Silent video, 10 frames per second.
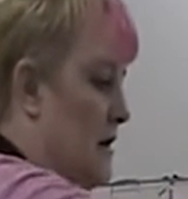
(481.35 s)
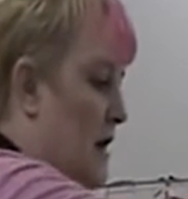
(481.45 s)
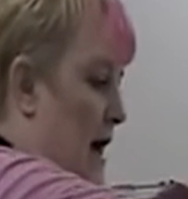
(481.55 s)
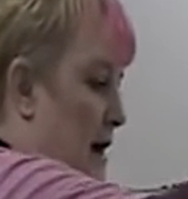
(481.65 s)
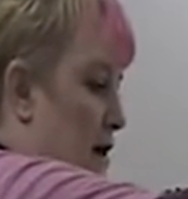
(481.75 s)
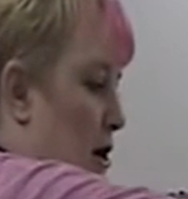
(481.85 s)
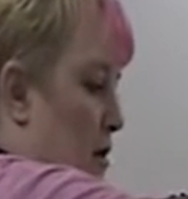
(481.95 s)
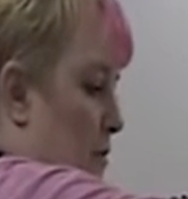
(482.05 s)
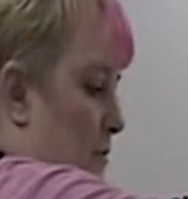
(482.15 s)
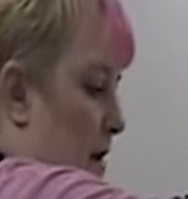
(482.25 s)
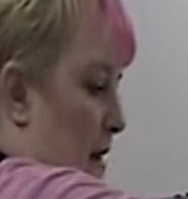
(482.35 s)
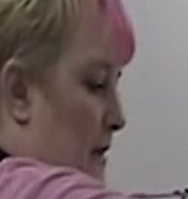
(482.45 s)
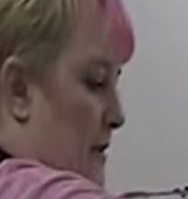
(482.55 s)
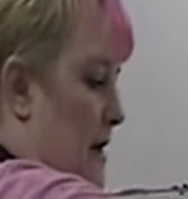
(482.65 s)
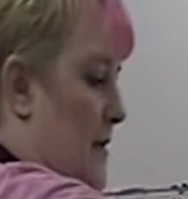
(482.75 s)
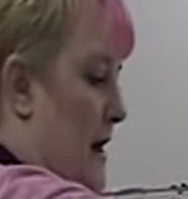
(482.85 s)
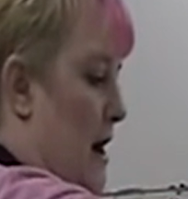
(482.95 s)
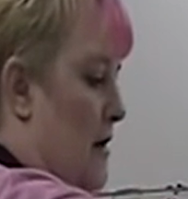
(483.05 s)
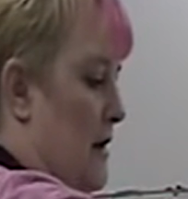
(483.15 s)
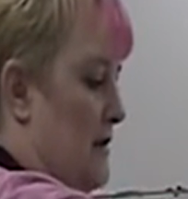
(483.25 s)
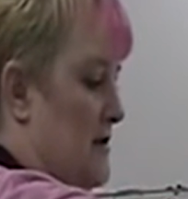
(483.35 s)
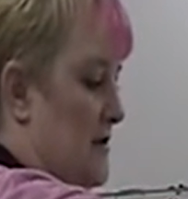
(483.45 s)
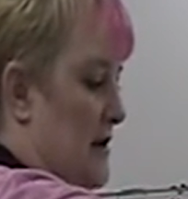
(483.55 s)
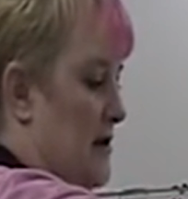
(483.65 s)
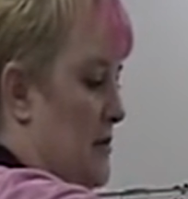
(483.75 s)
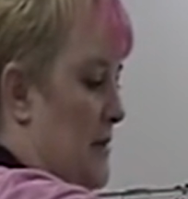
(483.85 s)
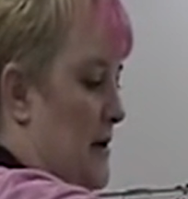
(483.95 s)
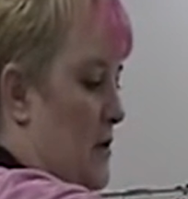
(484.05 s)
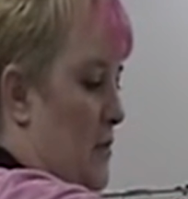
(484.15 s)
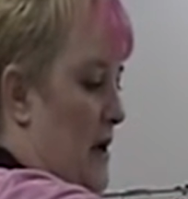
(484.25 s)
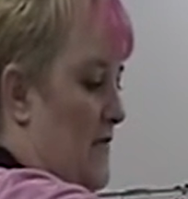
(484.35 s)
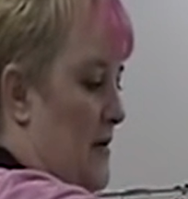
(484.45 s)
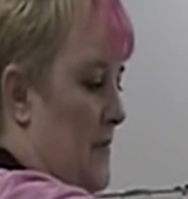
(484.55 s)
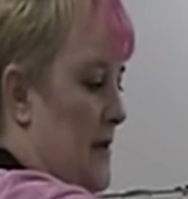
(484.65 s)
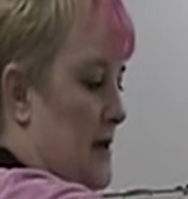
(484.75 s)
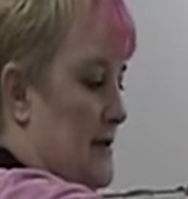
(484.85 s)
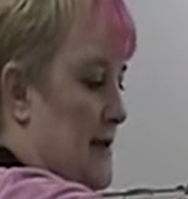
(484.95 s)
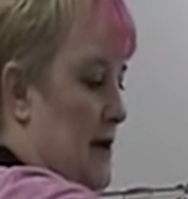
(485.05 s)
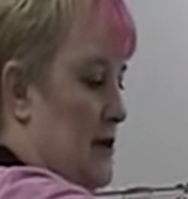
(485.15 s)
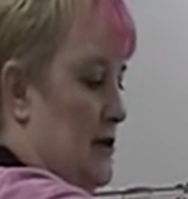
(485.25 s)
I go probably about just a little bit away from the center,